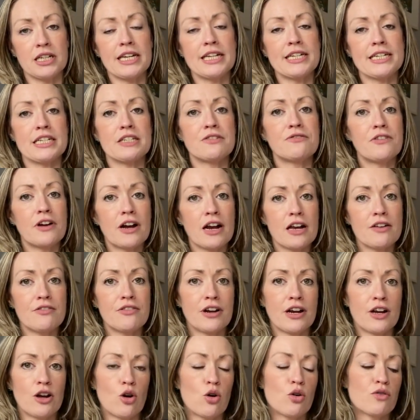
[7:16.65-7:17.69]
It is very,
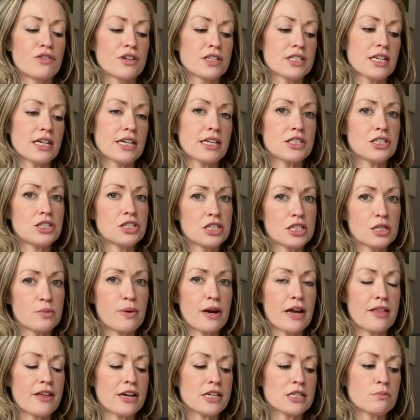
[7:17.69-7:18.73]
very oversized, just to
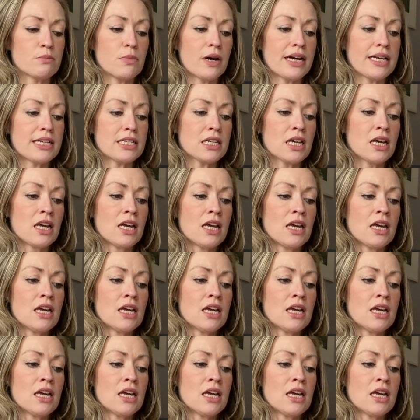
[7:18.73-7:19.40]
bear that in mind.